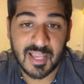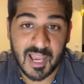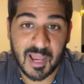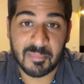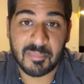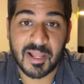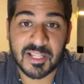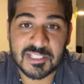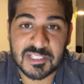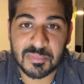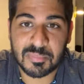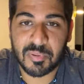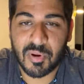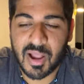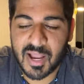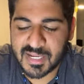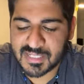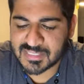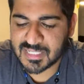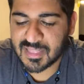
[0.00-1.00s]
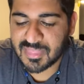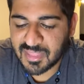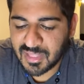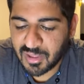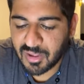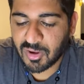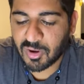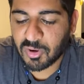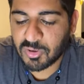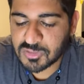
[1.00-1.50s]
I'm not surprised. I think
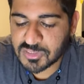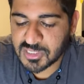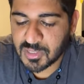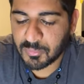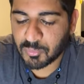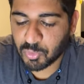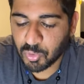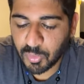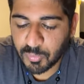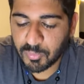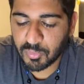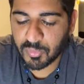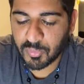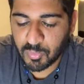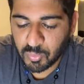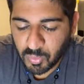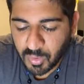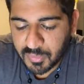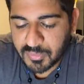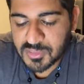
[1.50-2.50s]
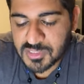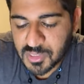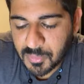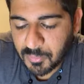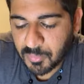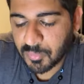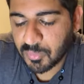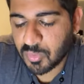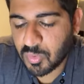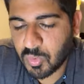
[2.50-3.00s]
I heard
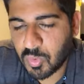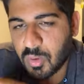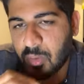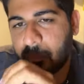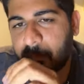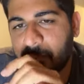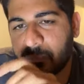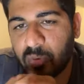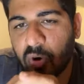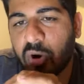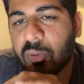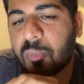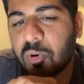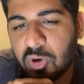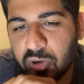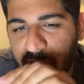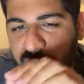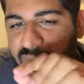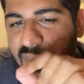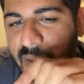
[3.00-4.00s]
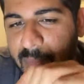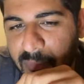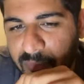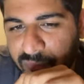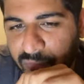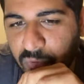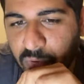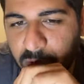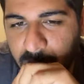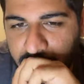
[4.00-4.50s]
some murmur of that
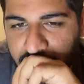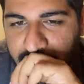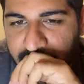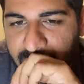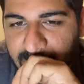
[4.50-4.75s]
before.